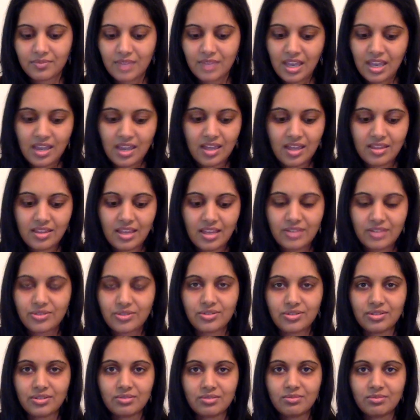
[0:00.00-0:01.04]

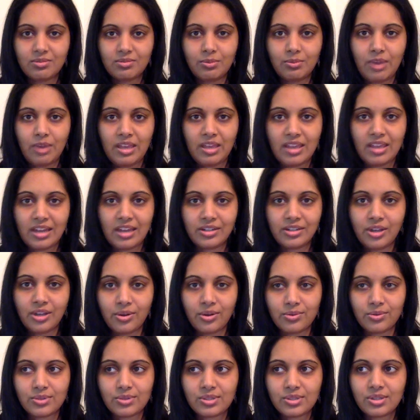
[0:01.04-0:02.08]
that's just the way that goes.